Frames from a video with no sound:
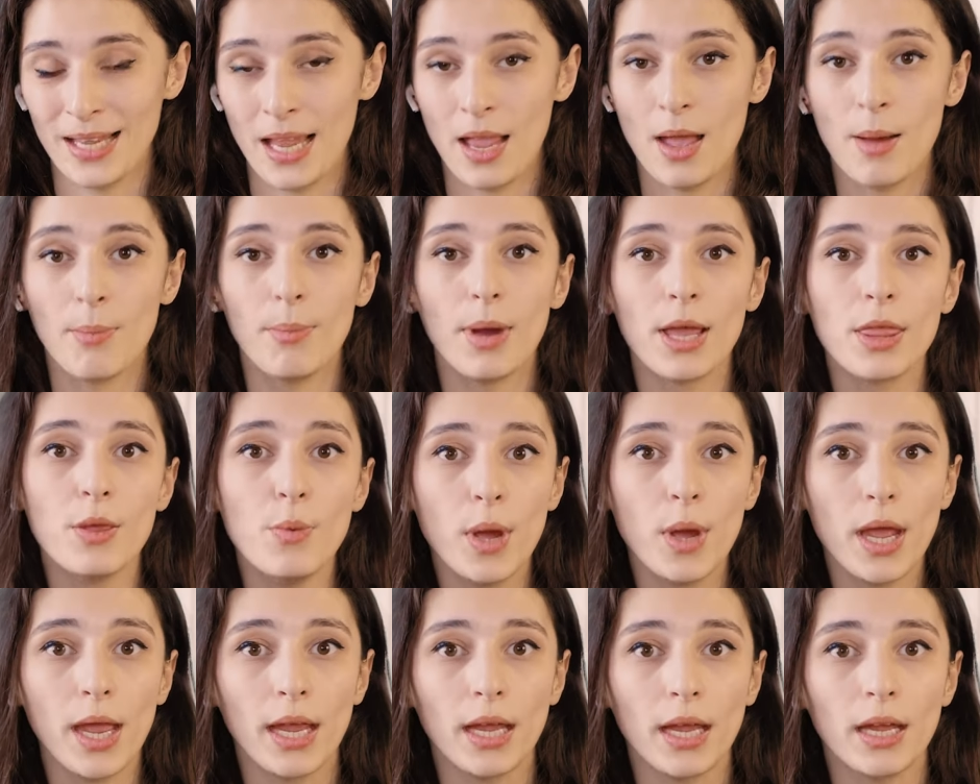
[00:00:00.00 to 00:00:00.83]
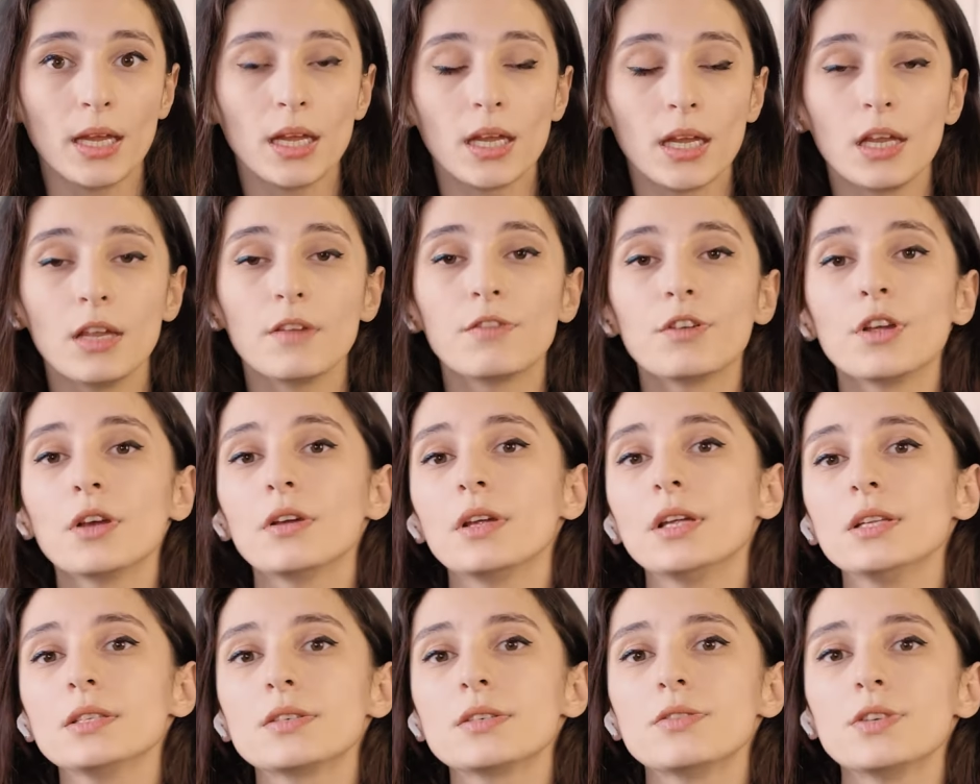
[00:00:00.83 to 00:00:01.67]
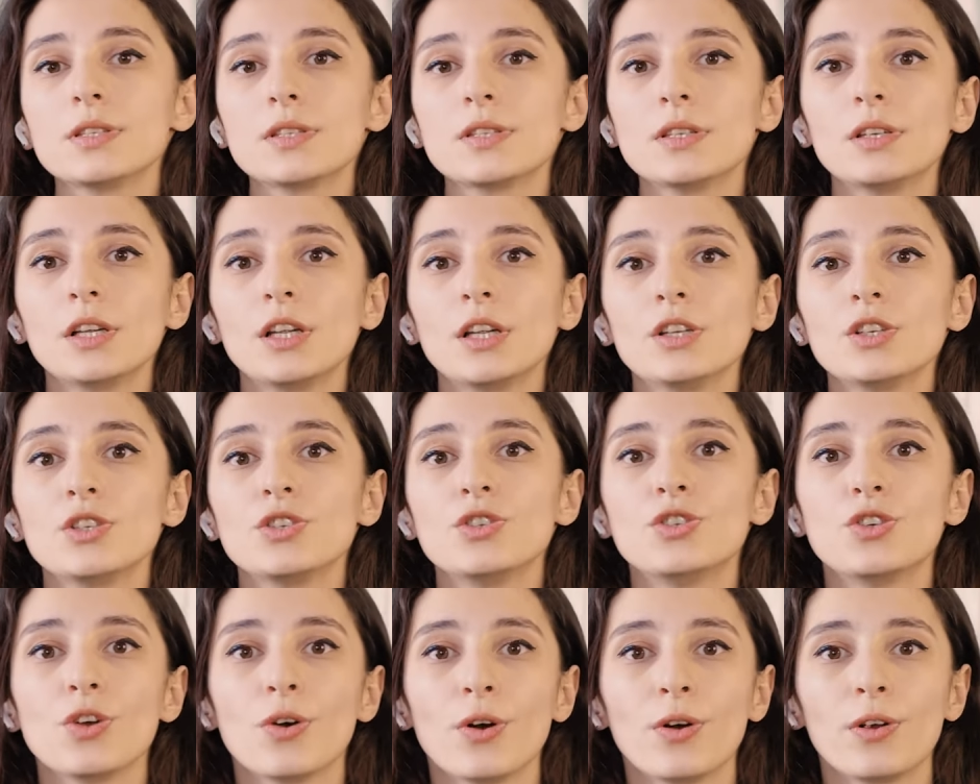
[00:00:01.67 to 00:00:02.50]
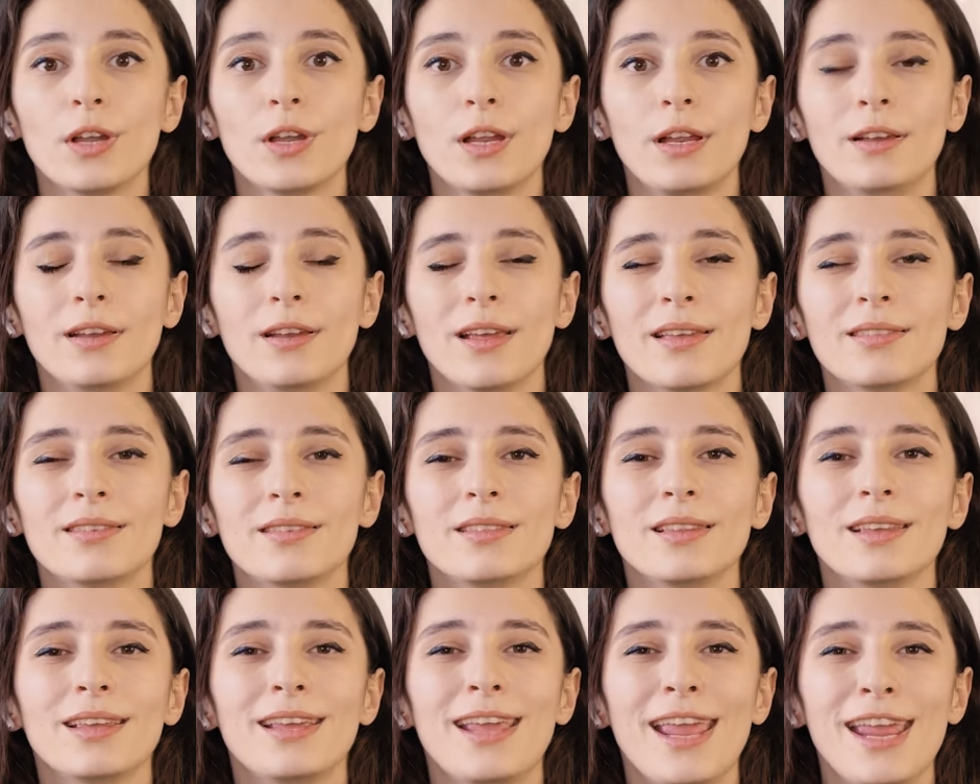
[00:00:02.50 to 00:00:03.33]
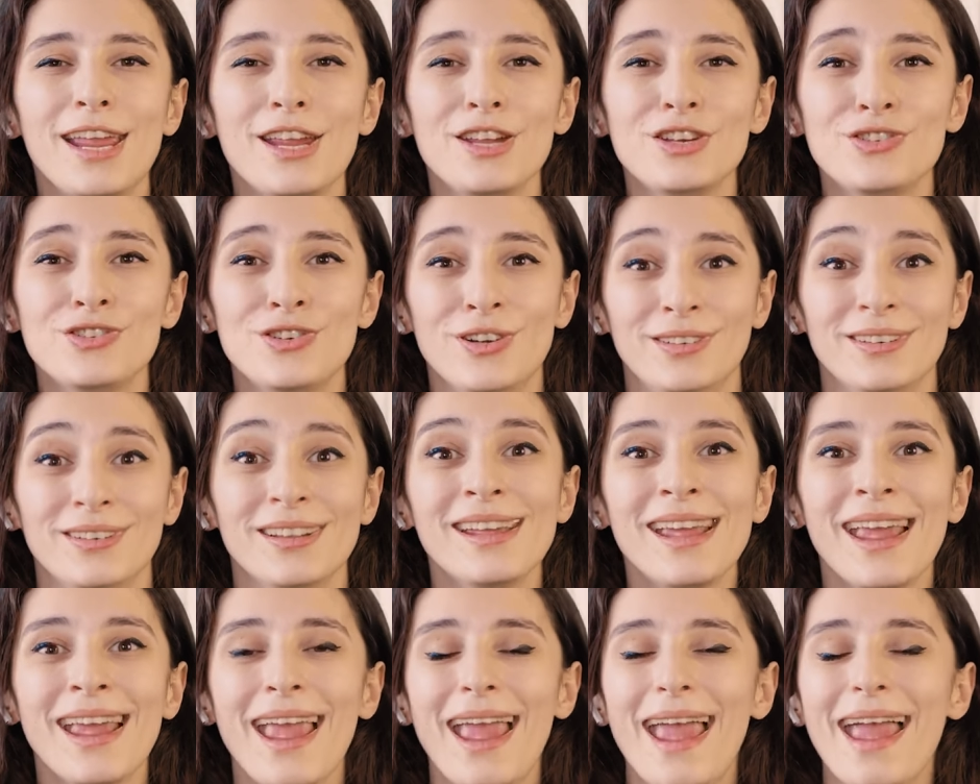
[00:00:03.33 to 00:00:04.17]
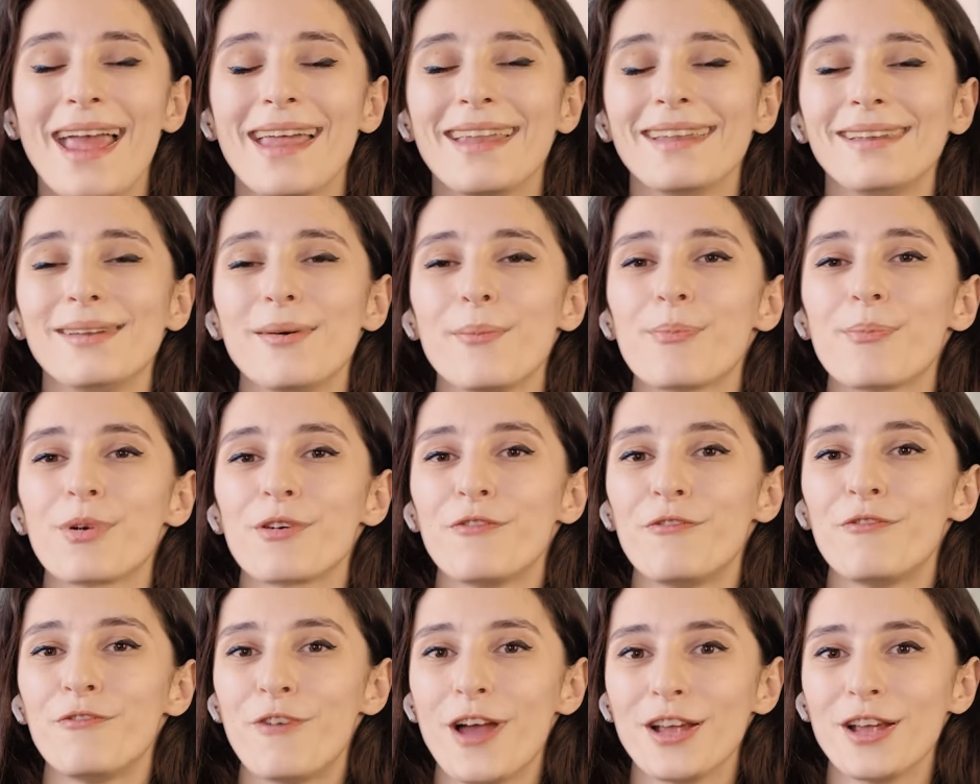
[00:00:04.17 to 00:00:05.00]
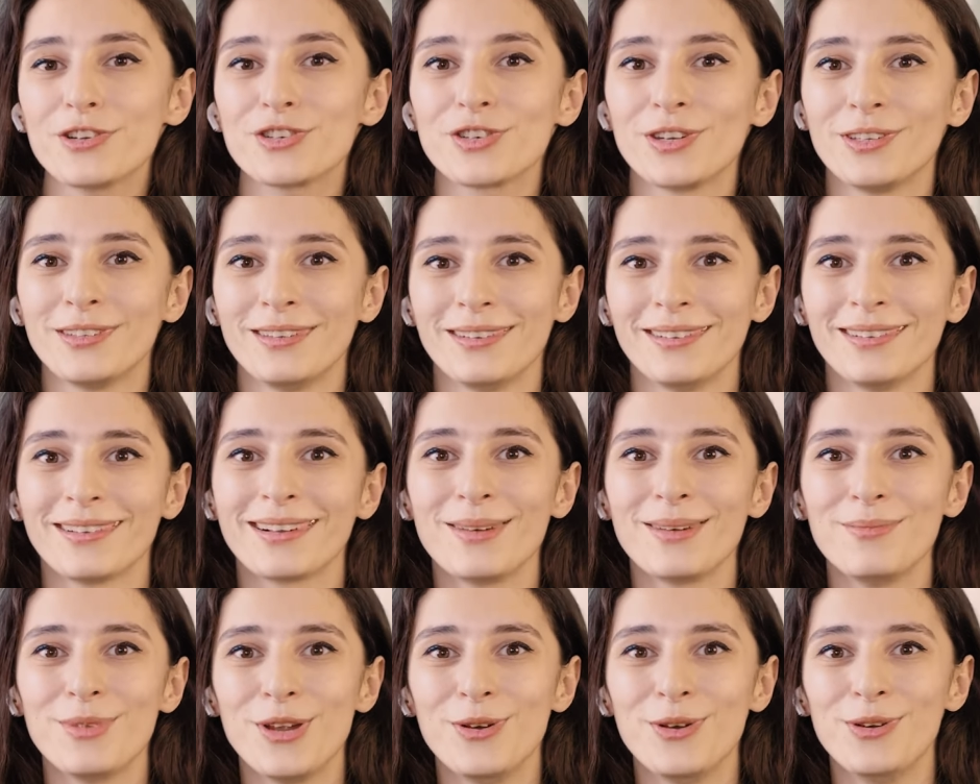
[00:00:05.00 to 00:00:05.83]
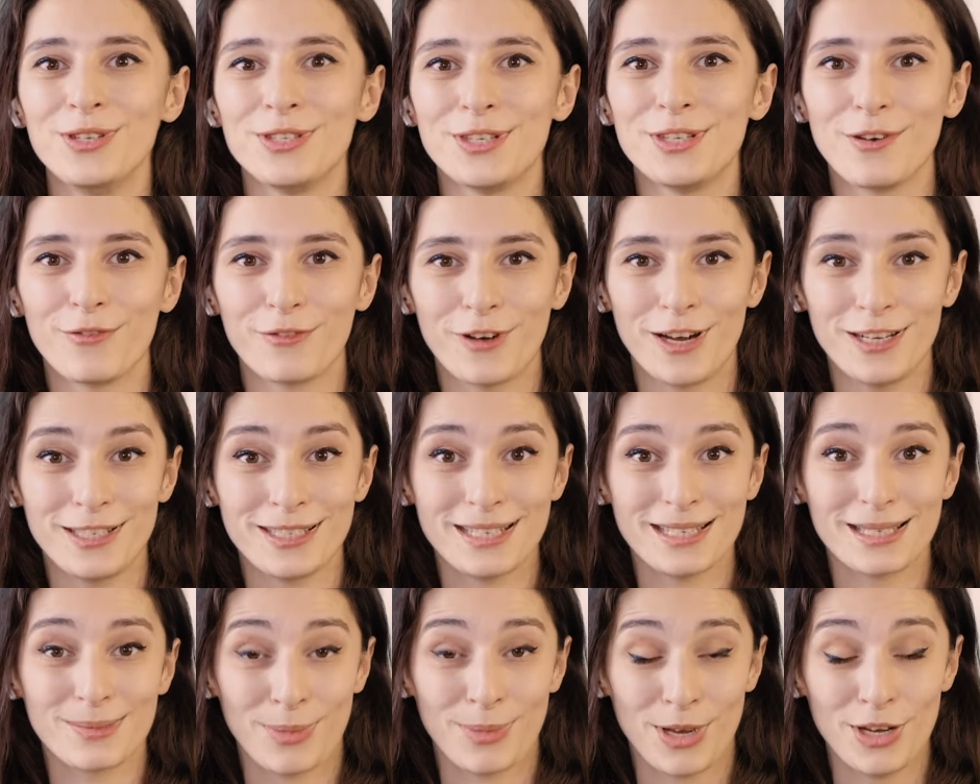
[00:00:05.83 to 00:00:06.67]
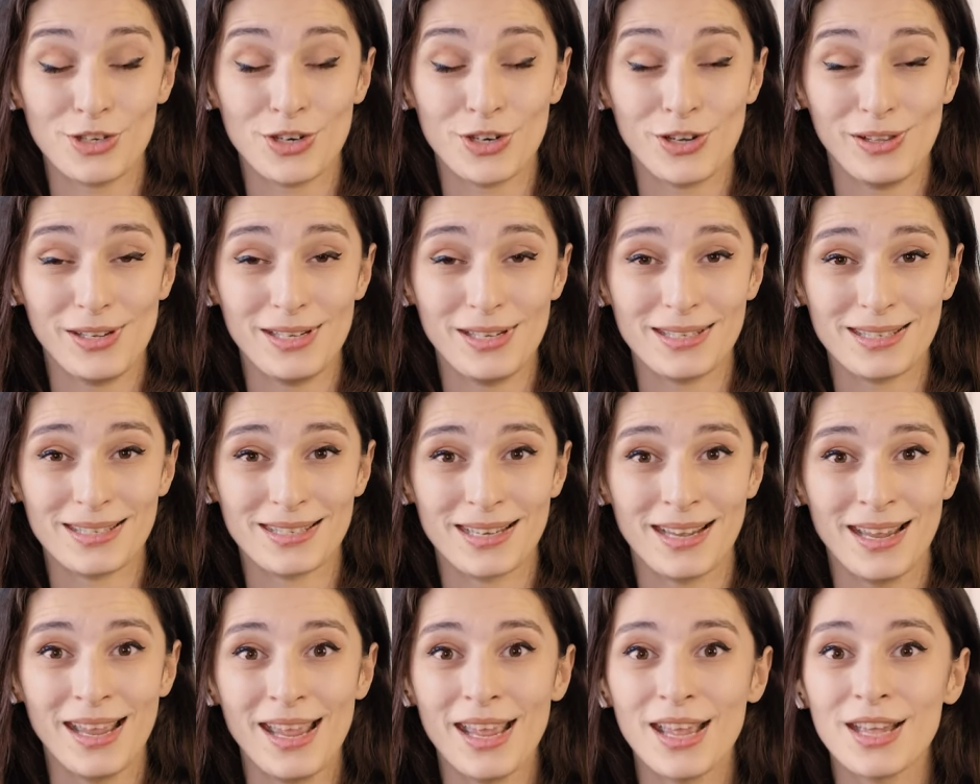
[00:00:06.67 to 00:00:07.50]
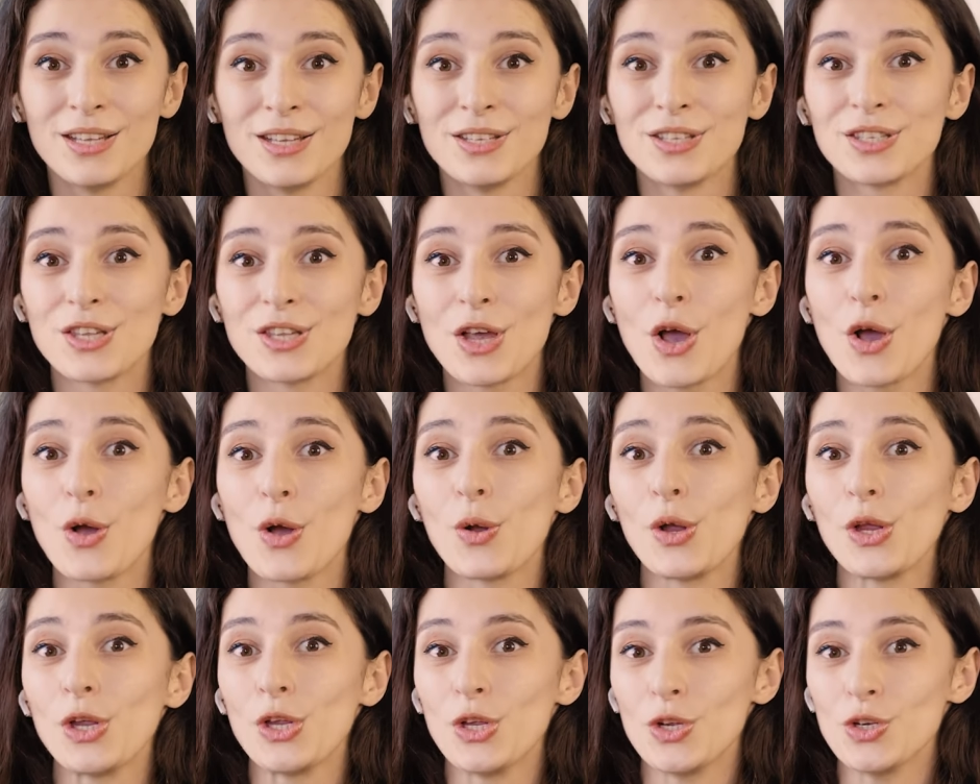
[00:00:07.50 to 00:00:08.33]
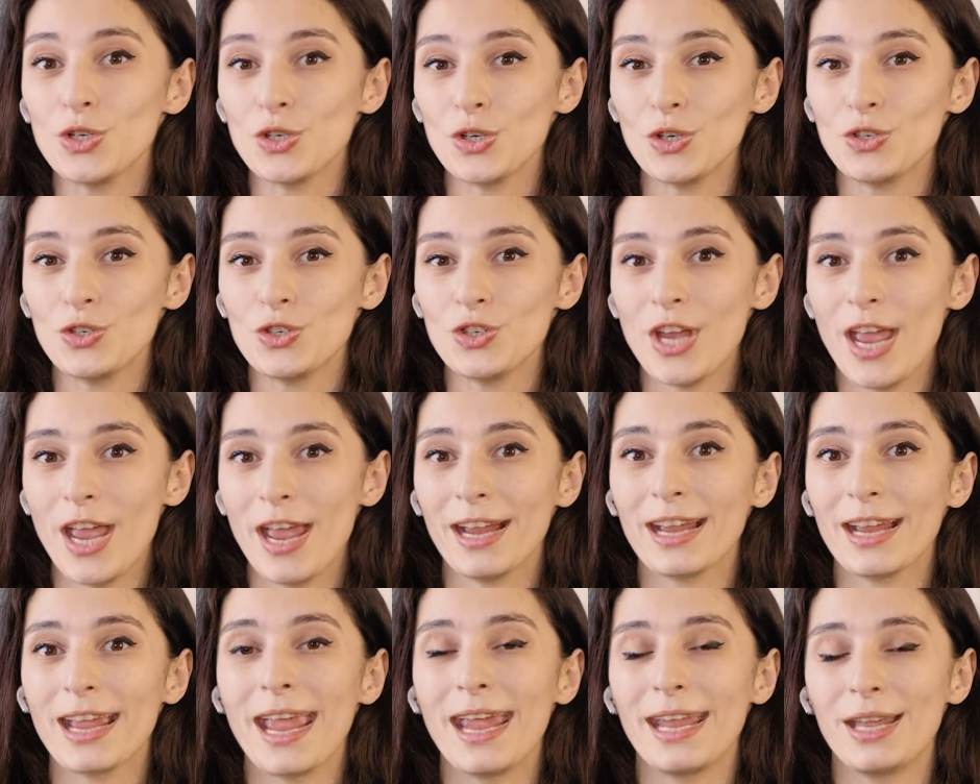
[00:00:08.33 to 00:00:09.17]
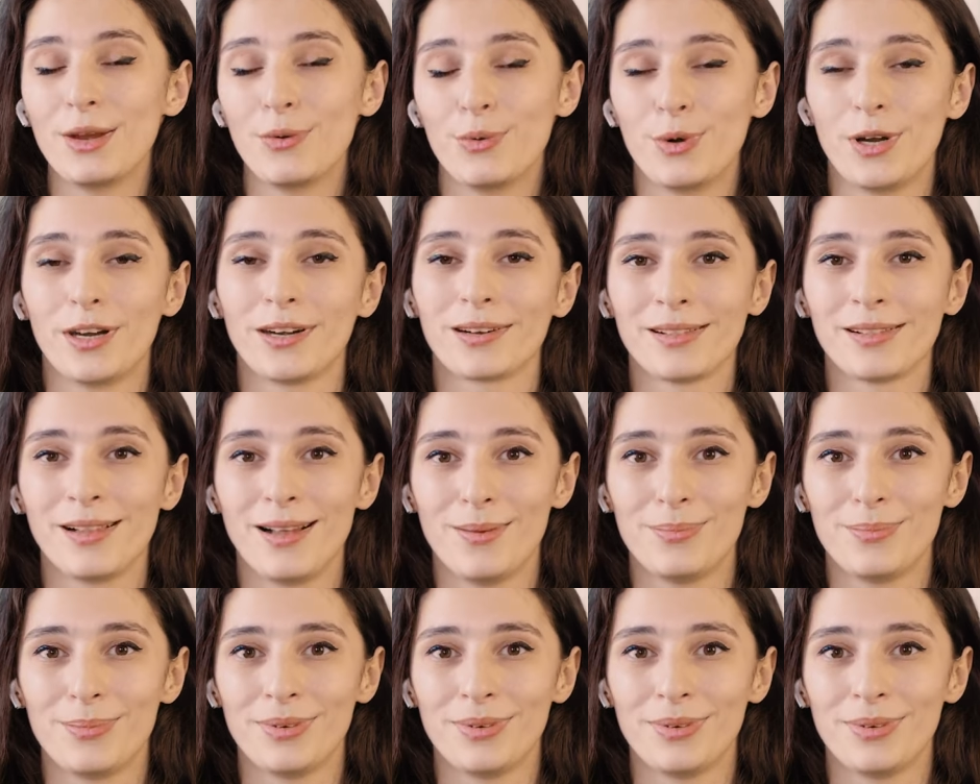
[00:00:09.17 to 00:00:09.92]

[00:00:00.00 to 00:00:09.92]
By the way, if you're interested in joining an engaging and professional community of I T specialists, so you should check Anywhere Club.